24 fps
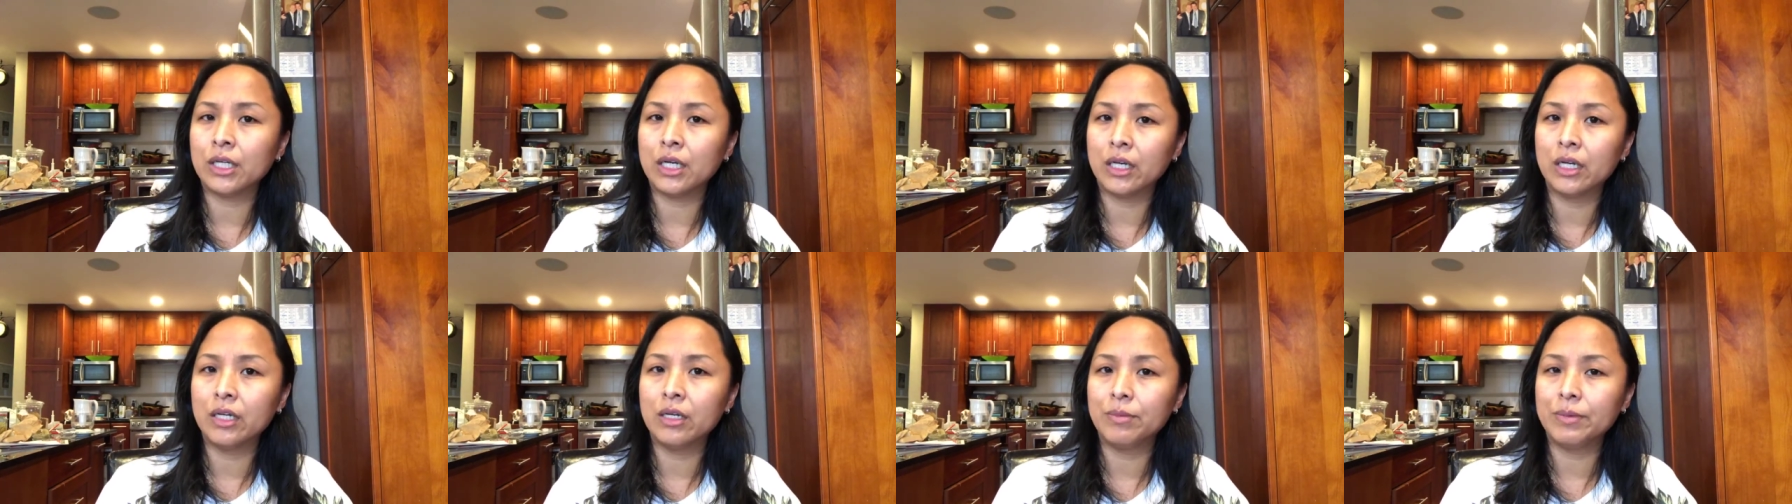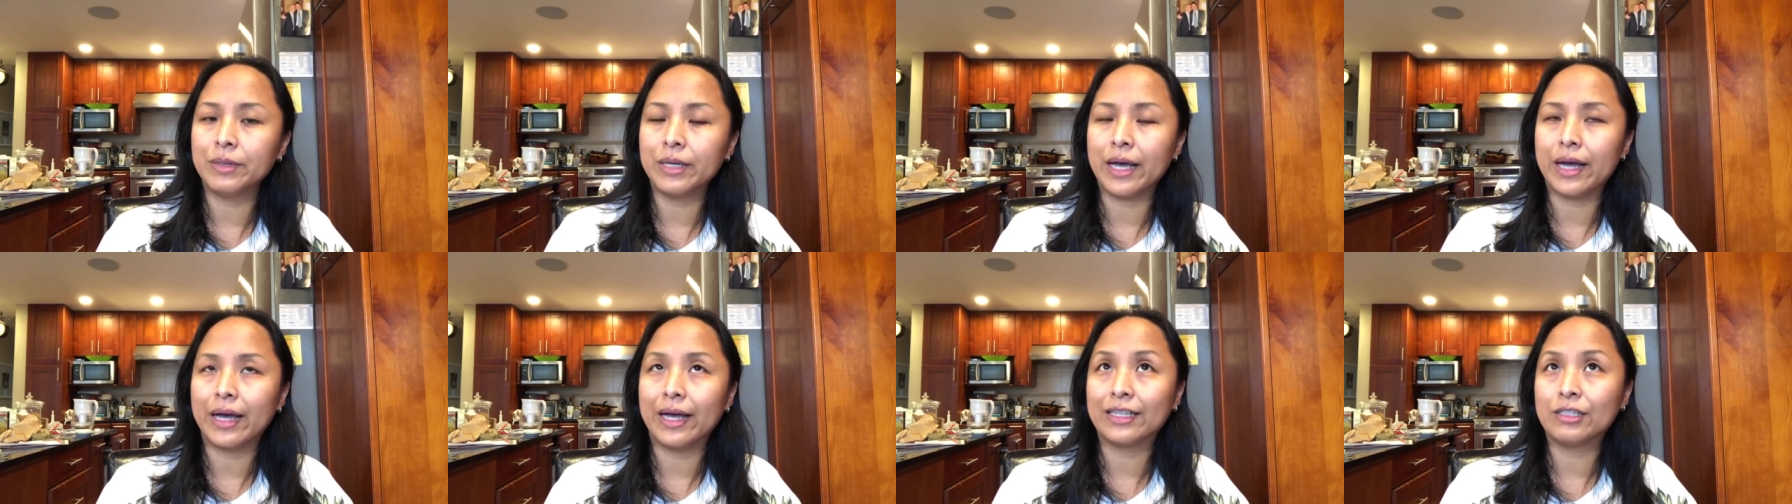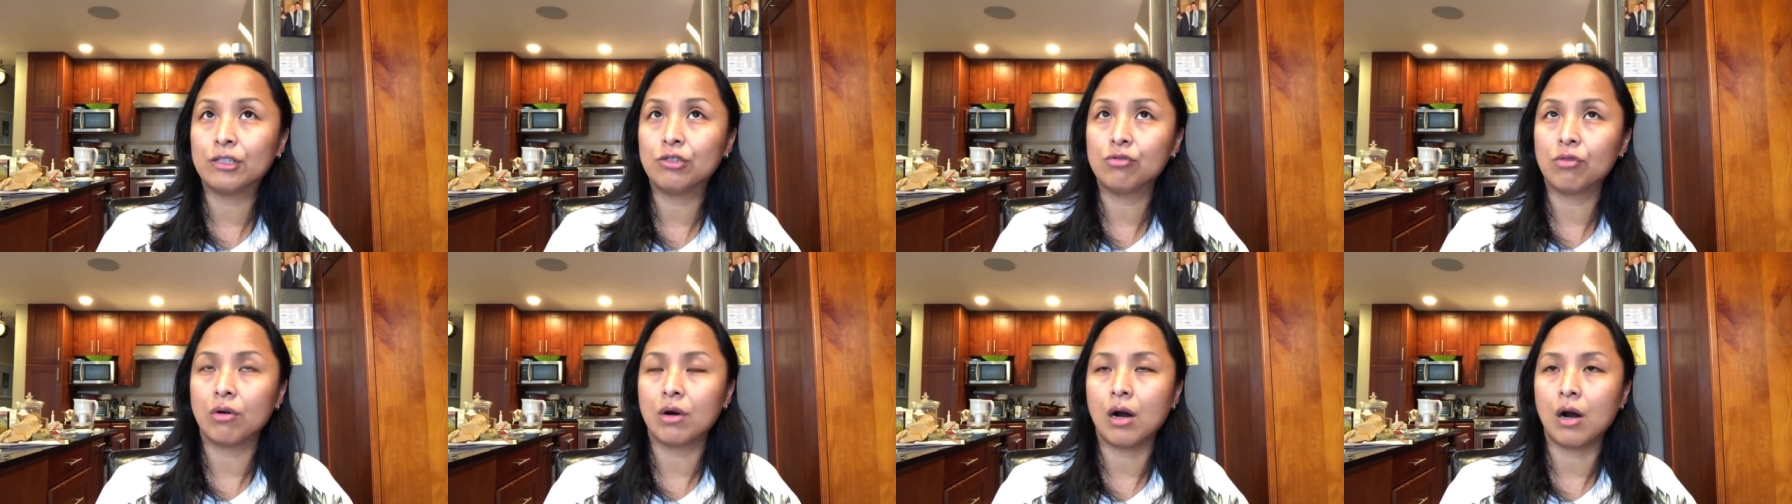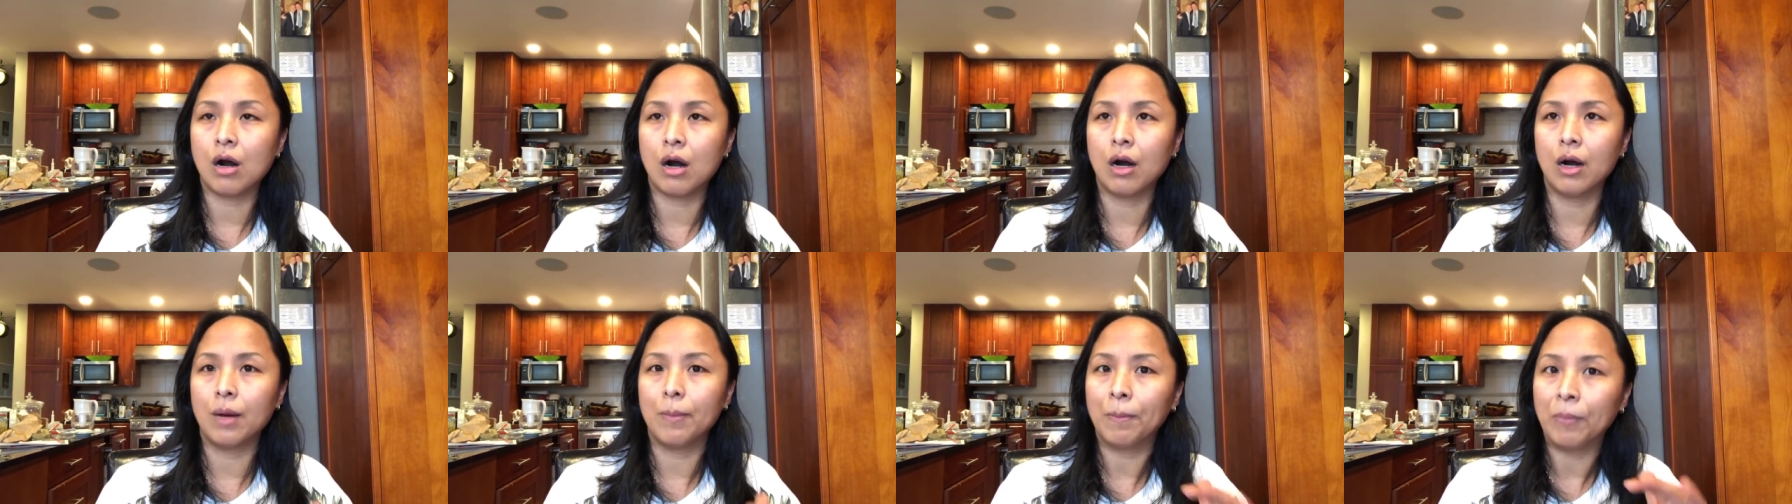a little bit extra
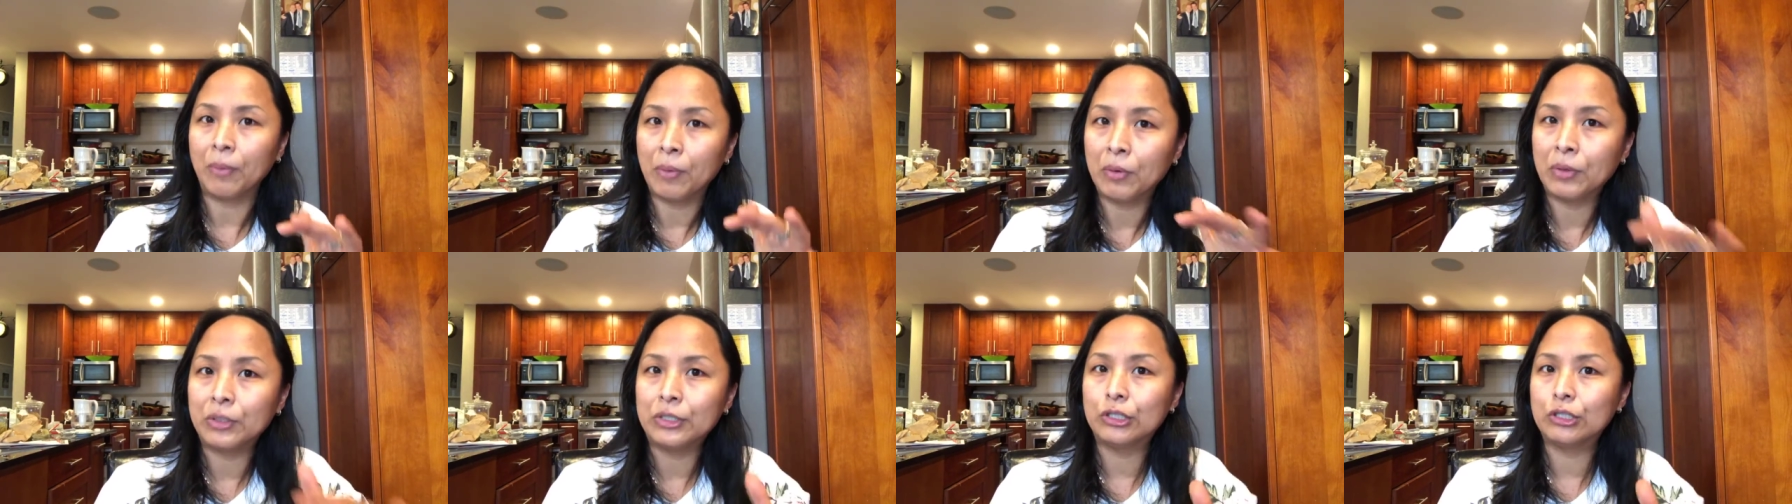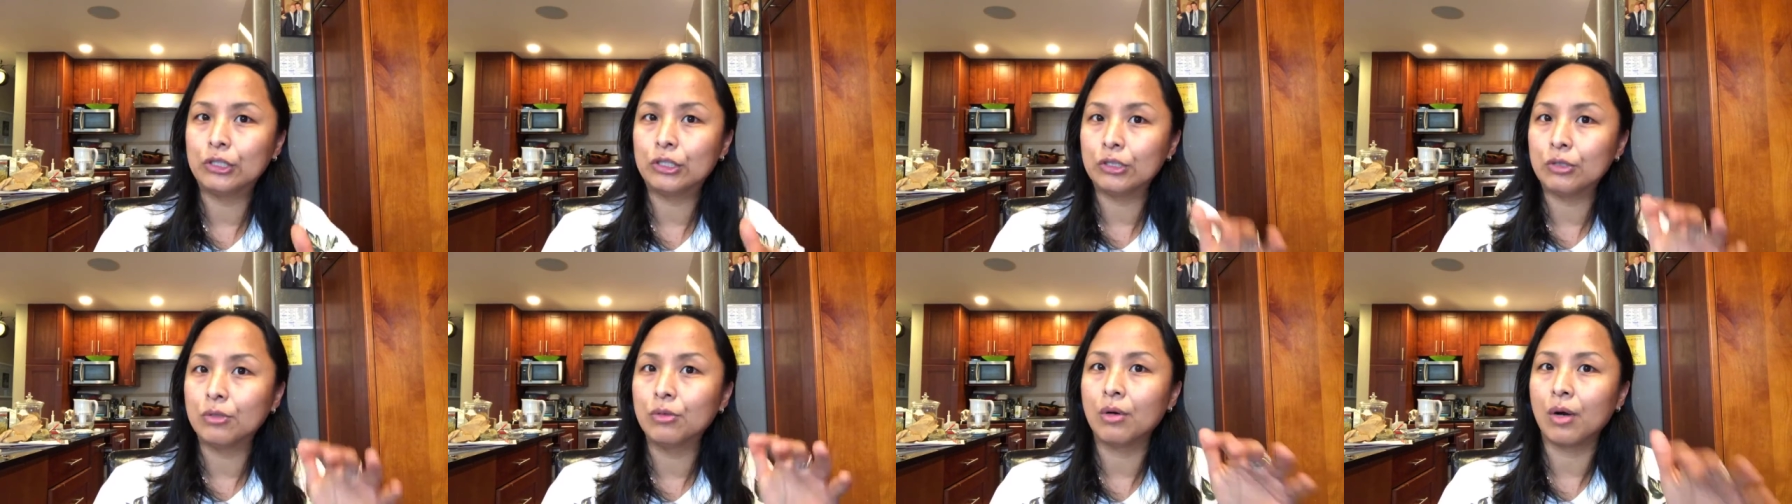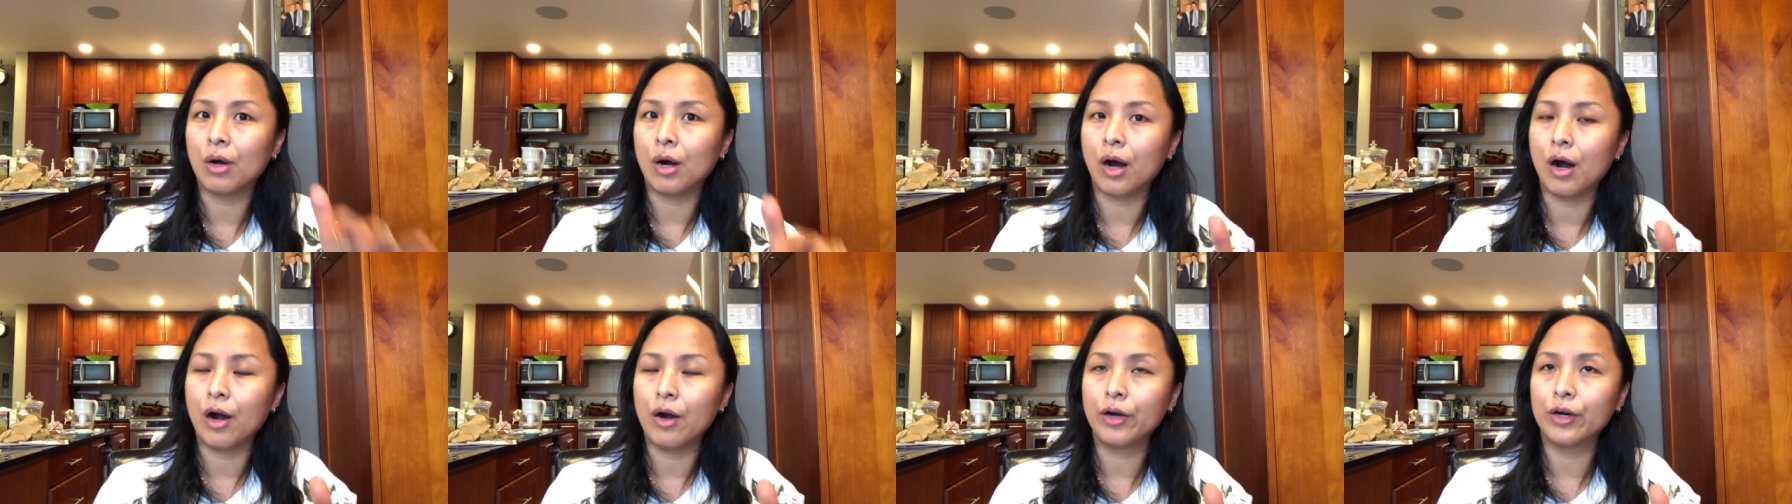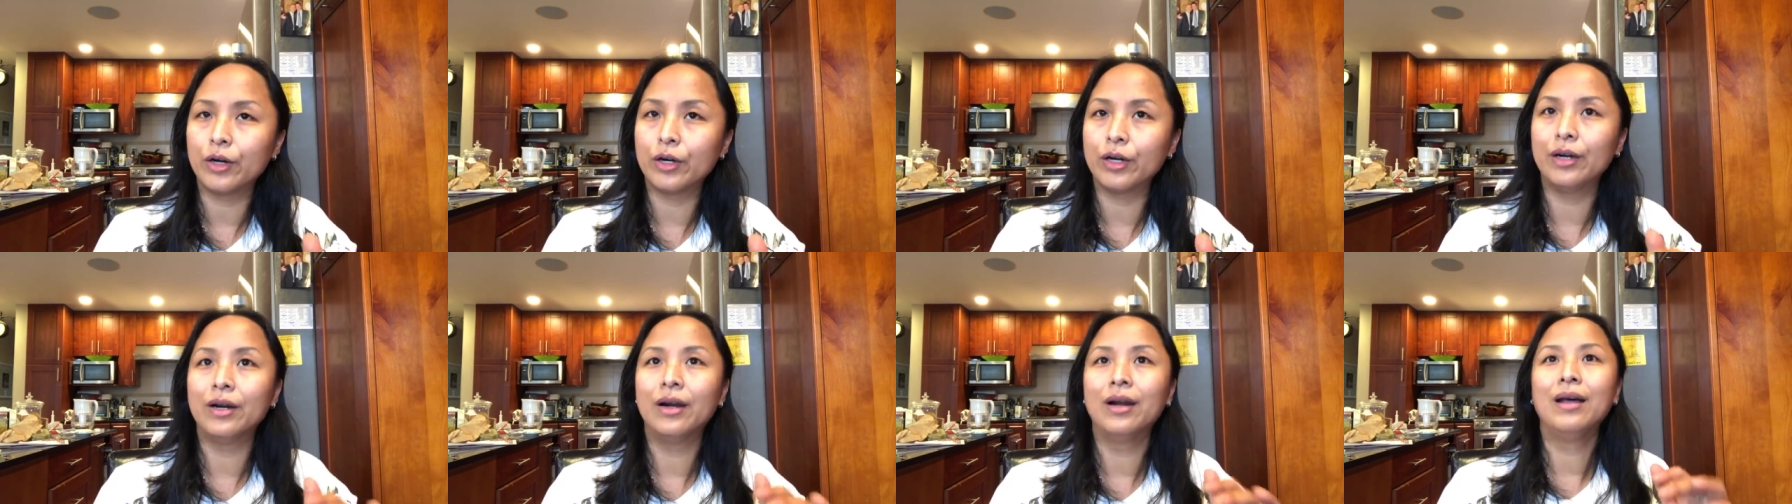hard, push you
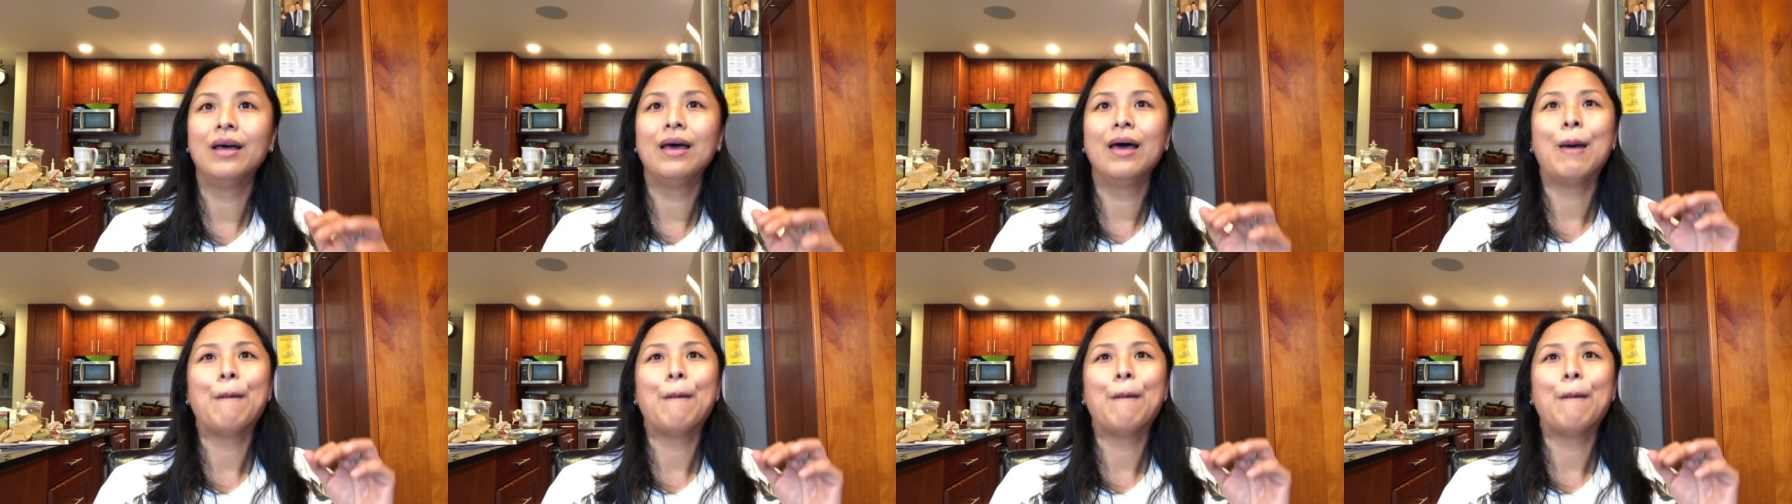harder,